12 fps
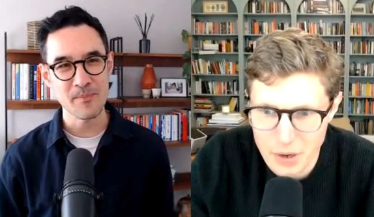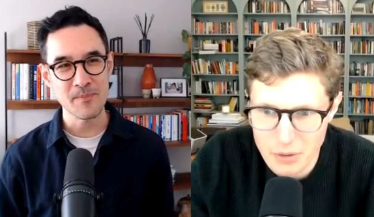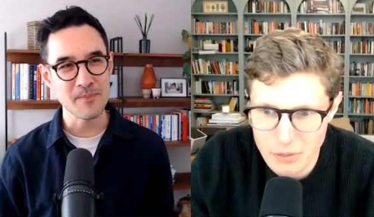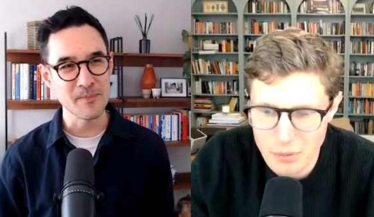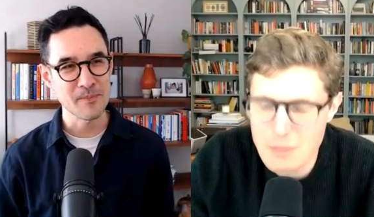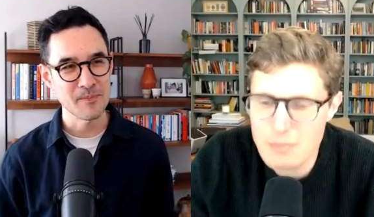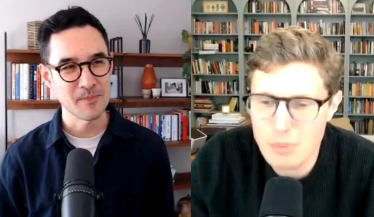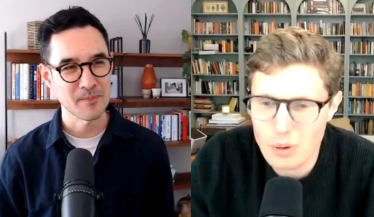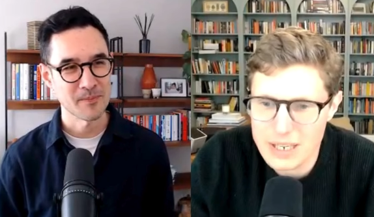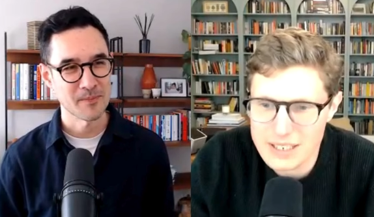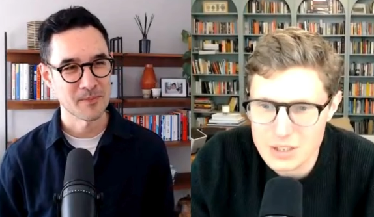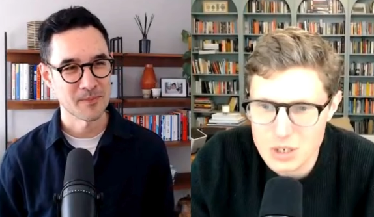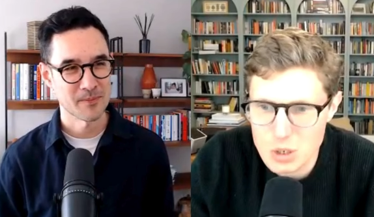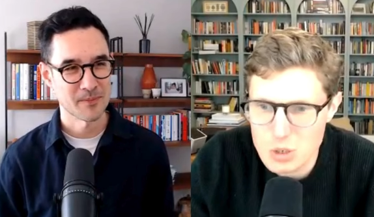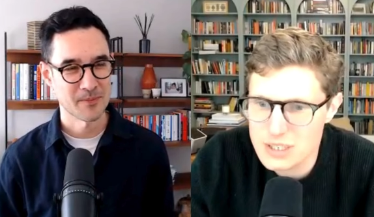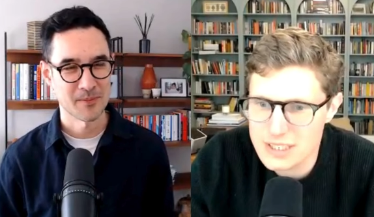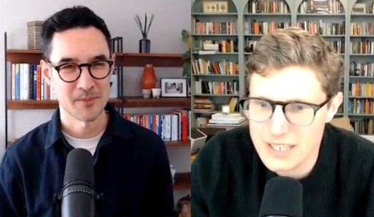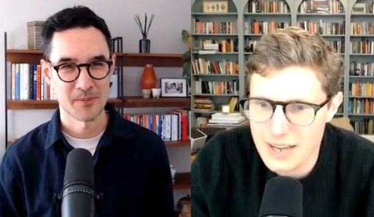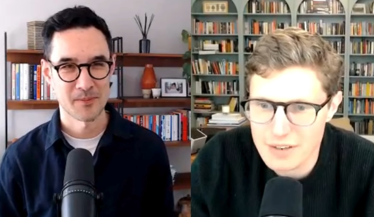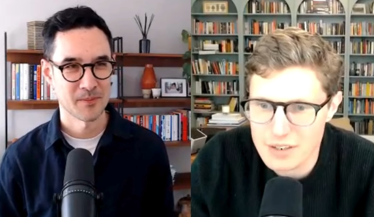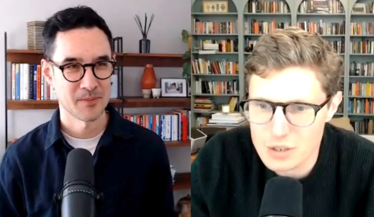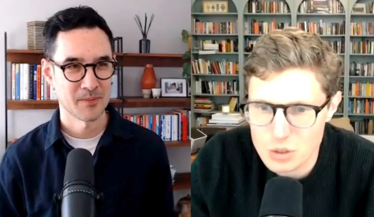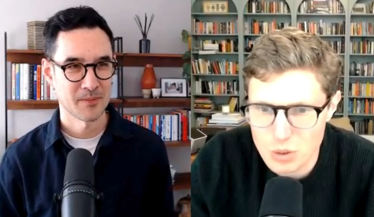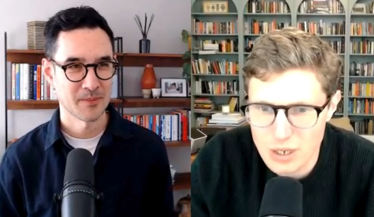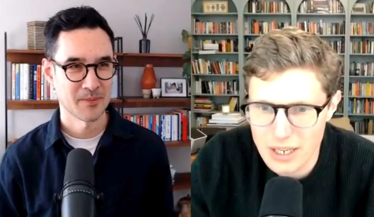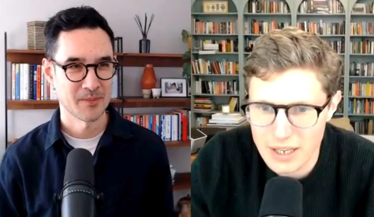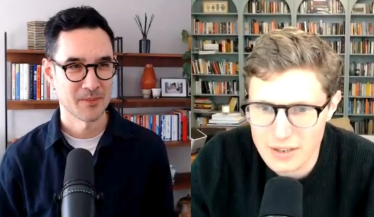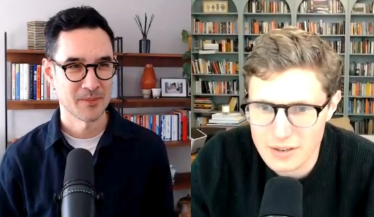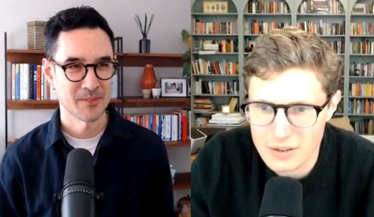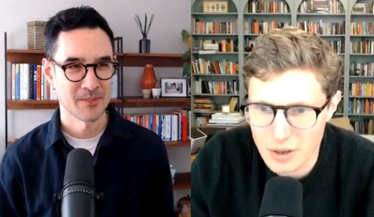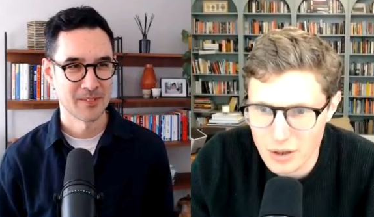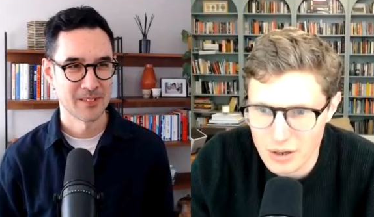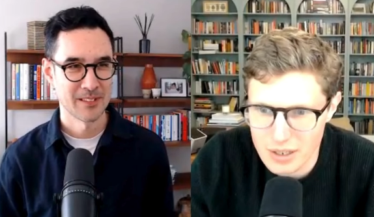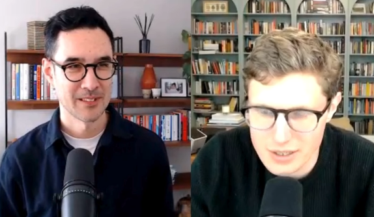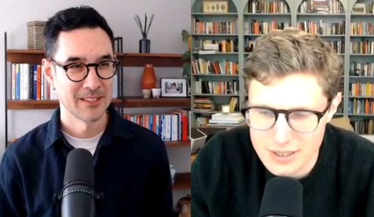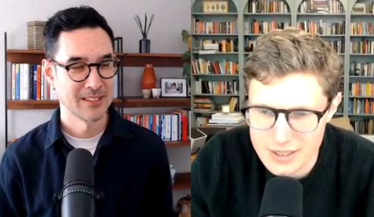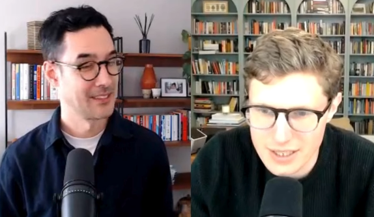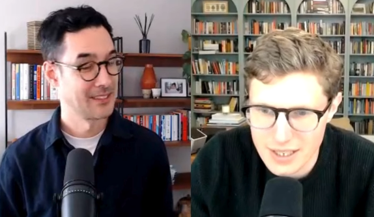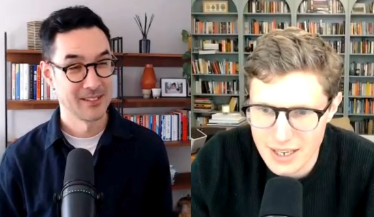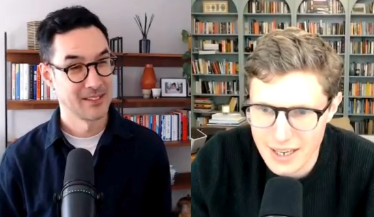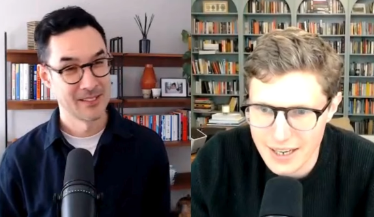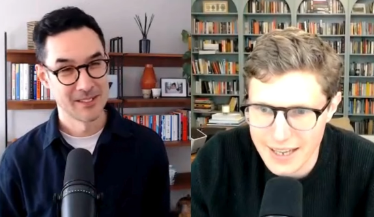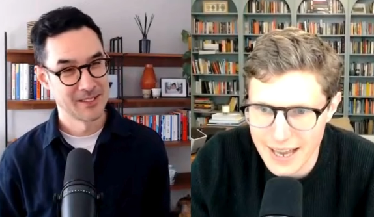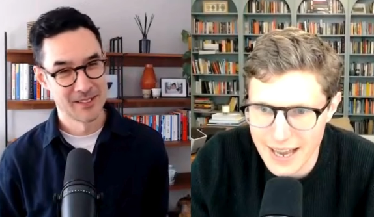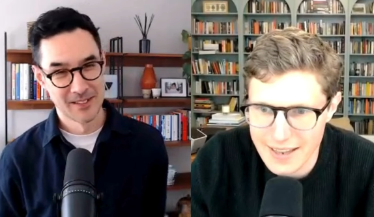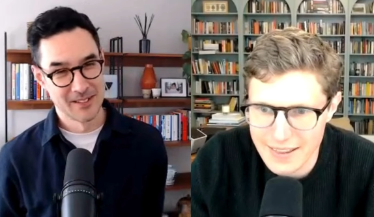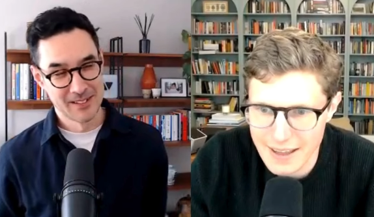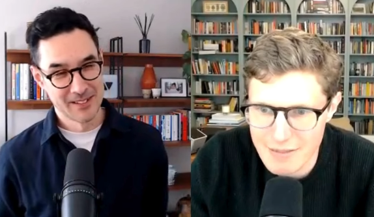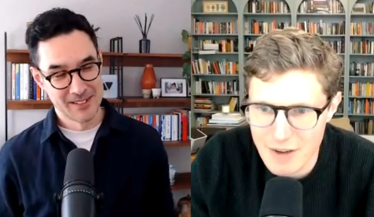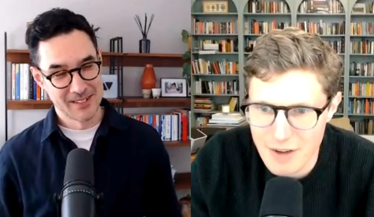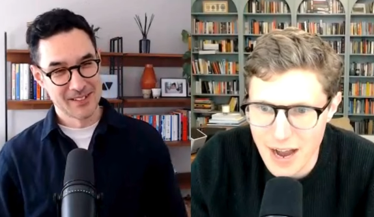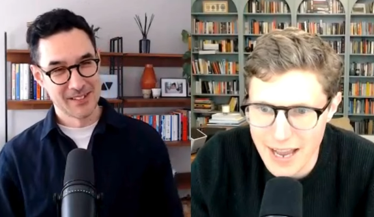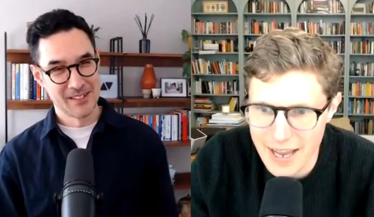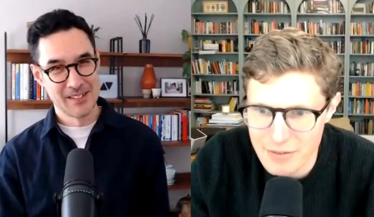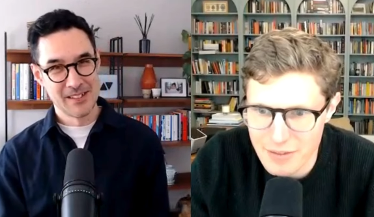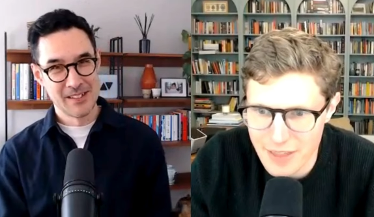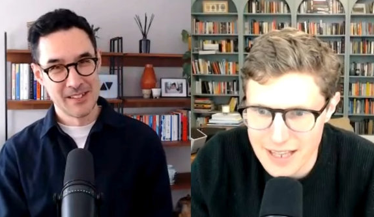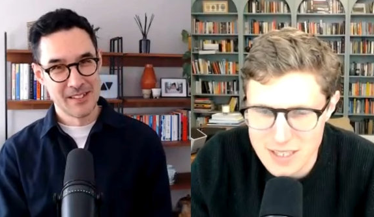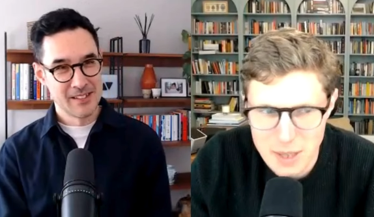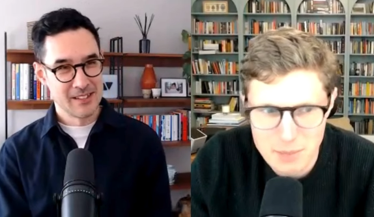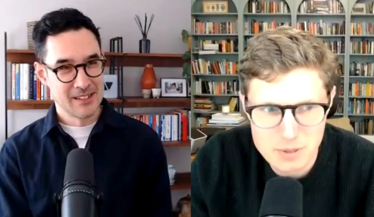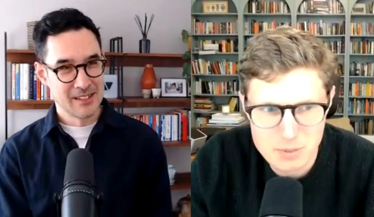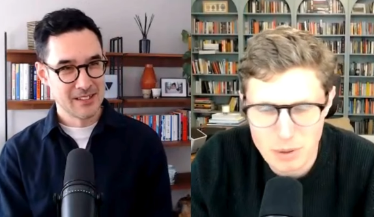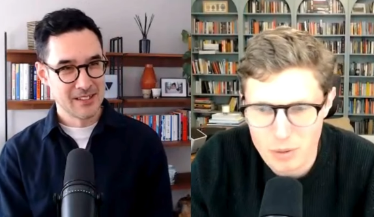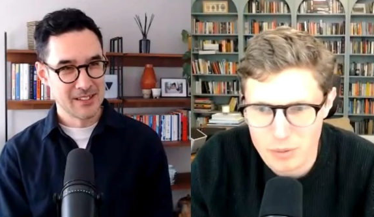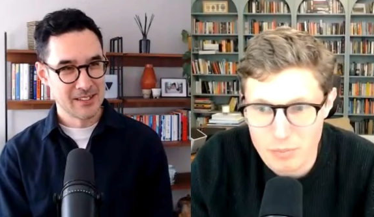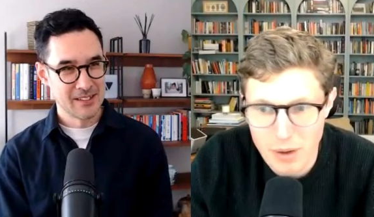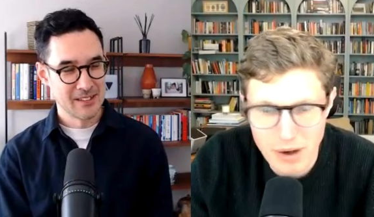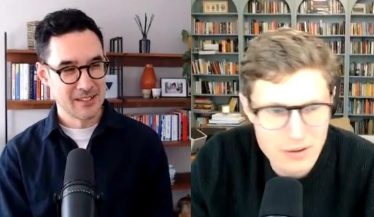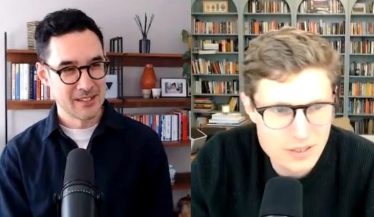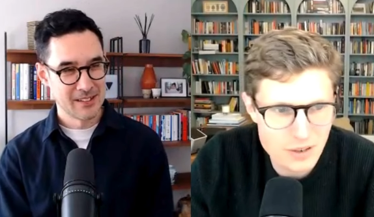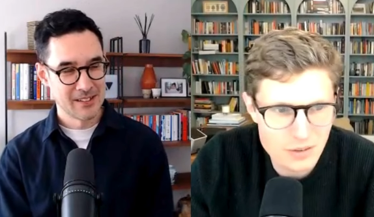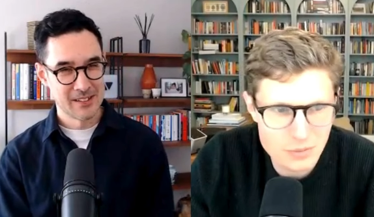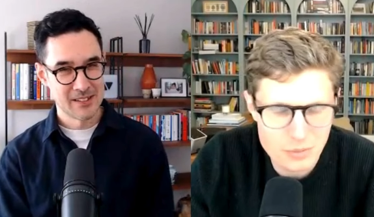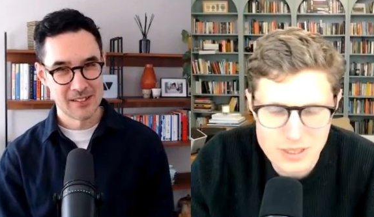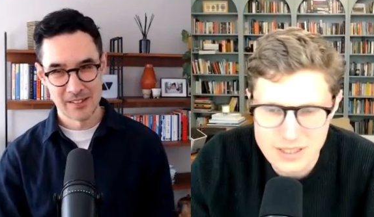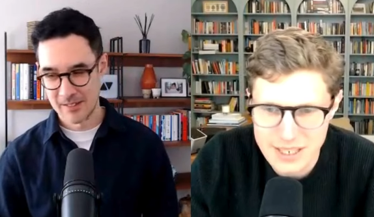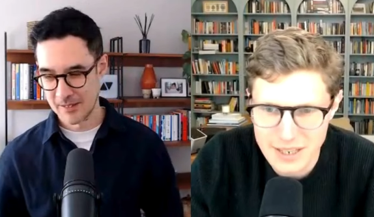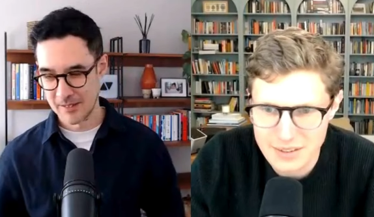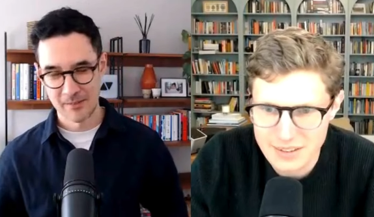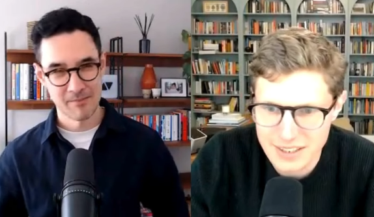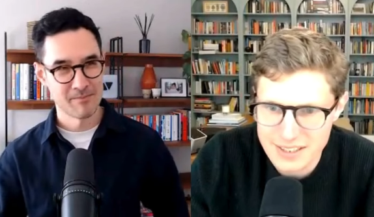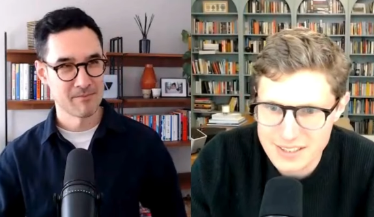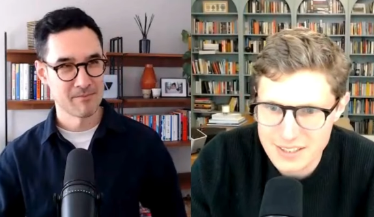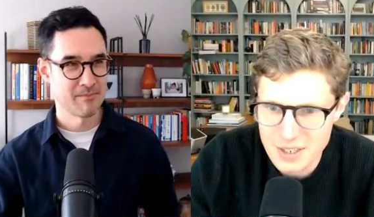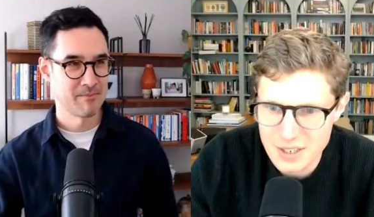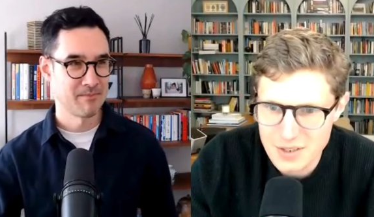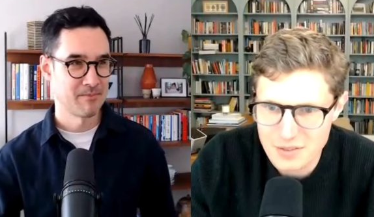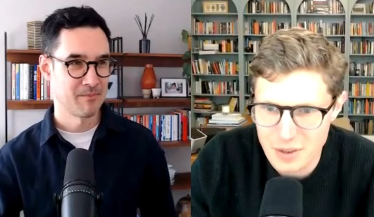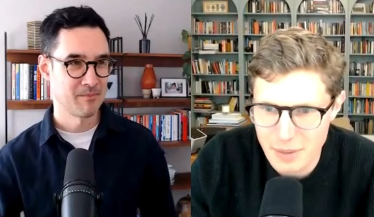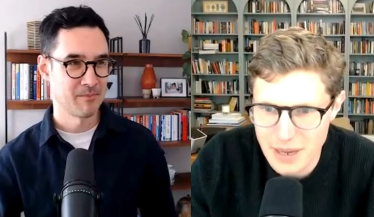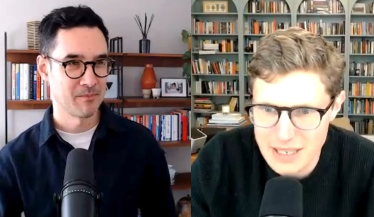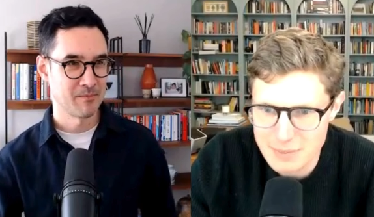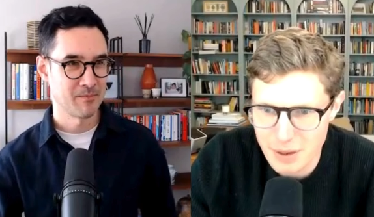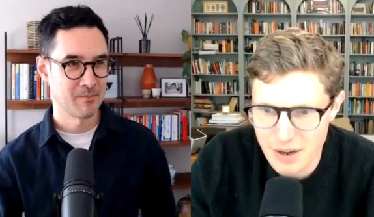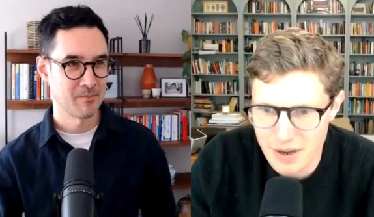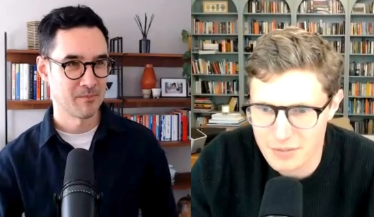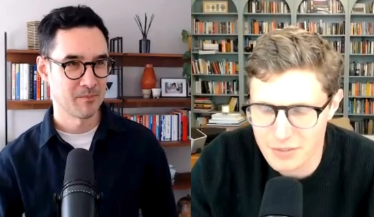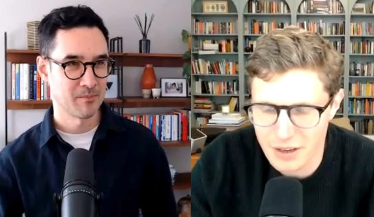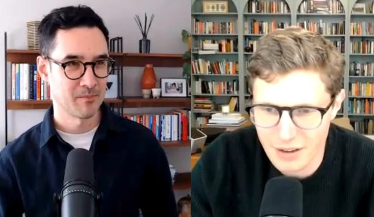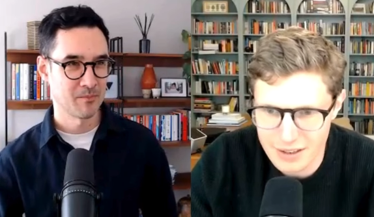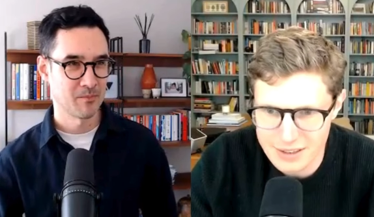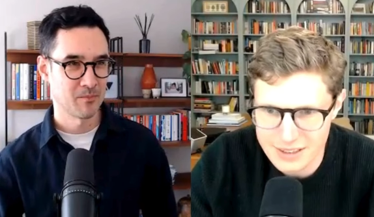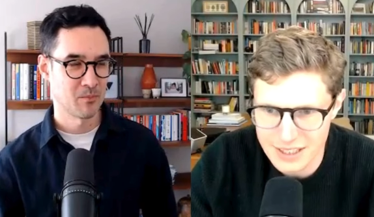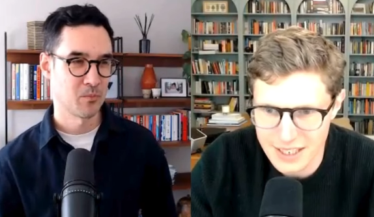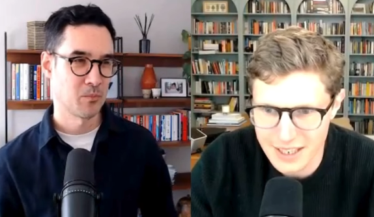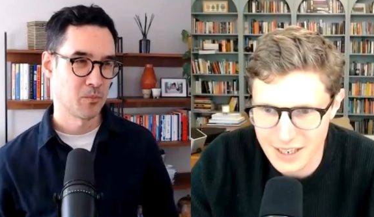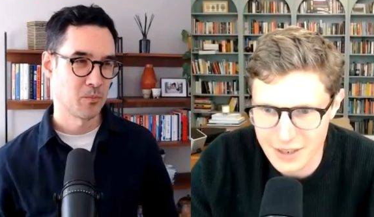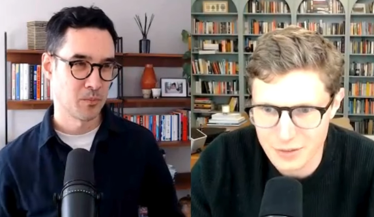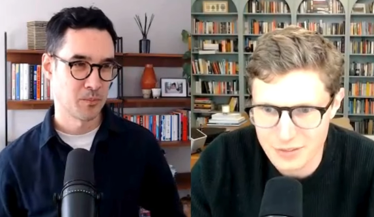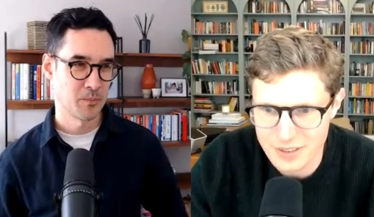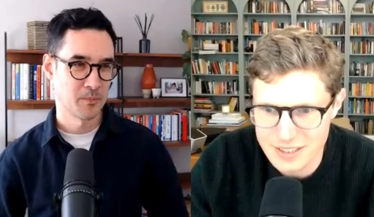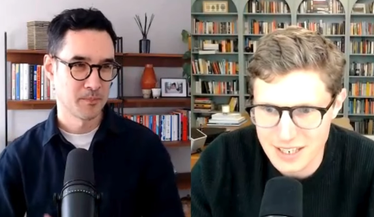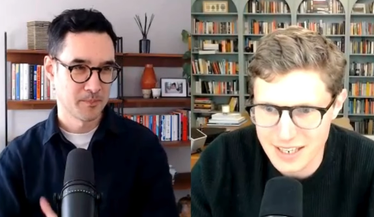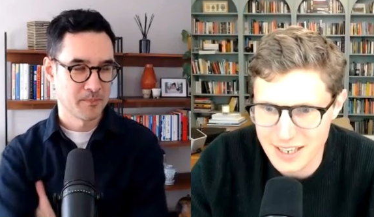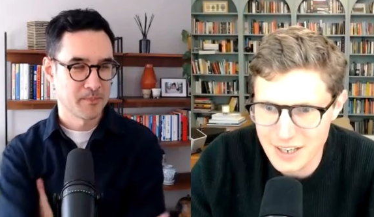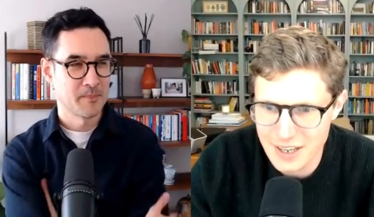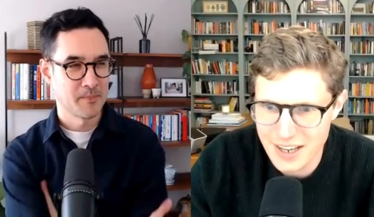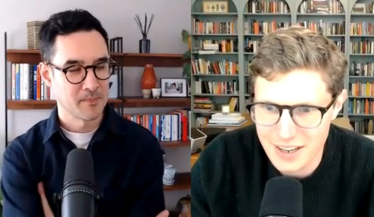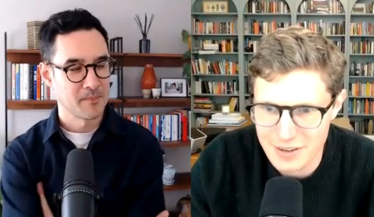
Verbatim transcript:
Speaker 1: in the world, three point two seven trillion dollars. And again, they're vying for that top spot with Microsoft, which has held it for the best part of the last year. And obviously,